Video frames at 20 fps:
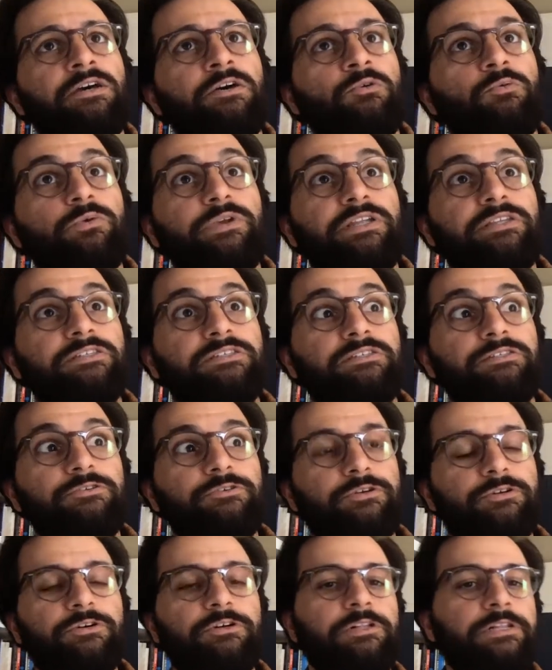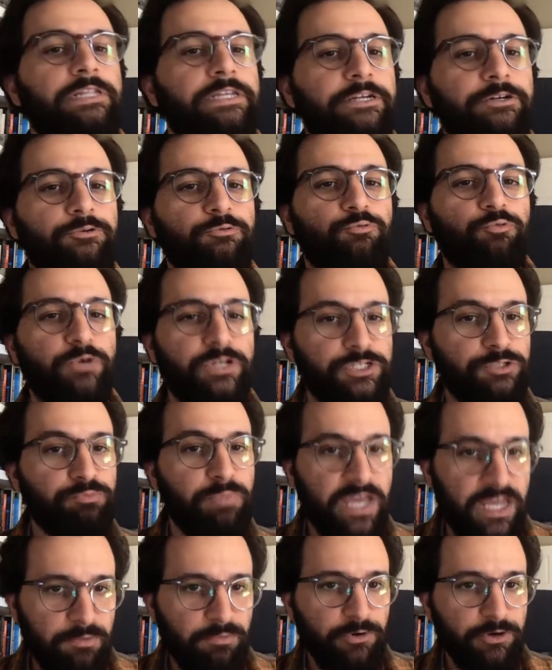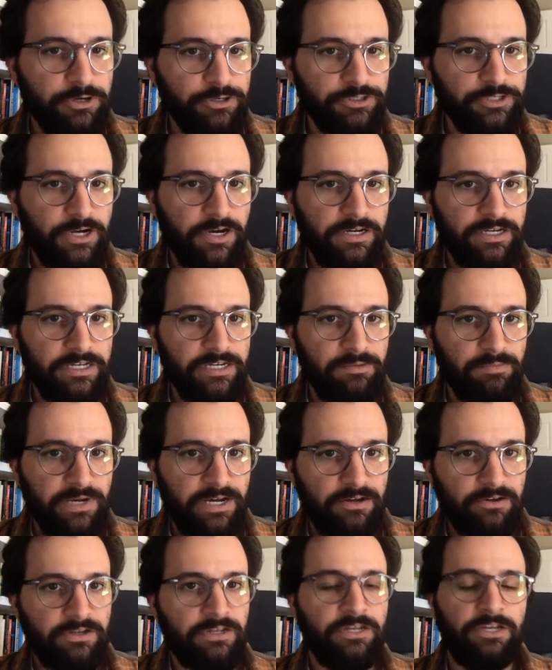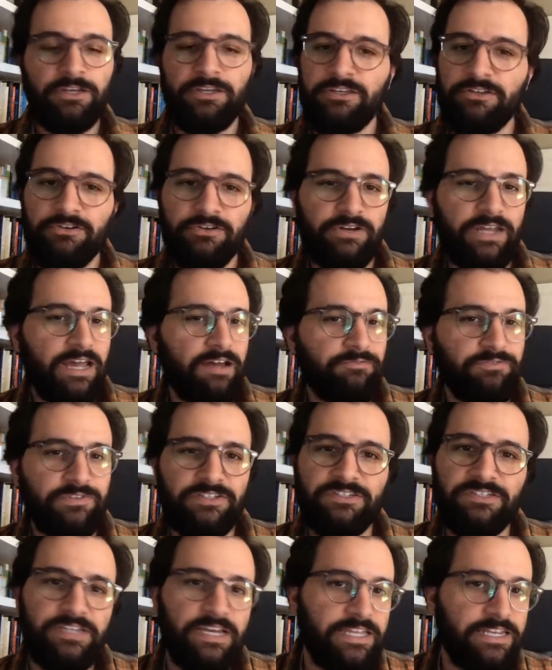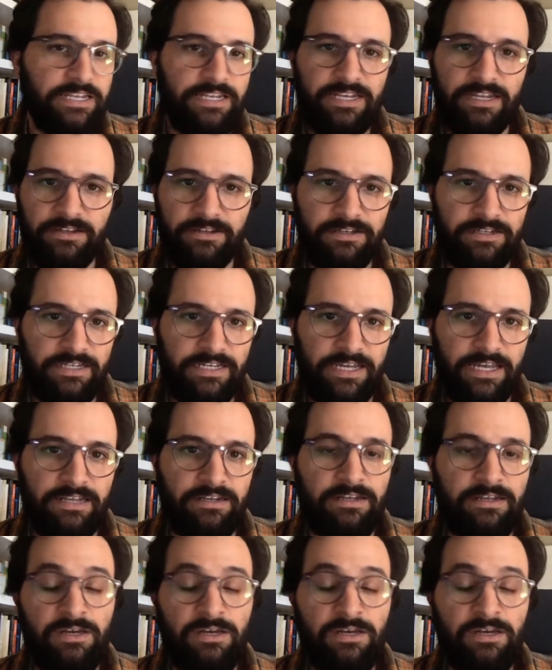when it's still clear which paper you're talking about, you don't have to cite it again.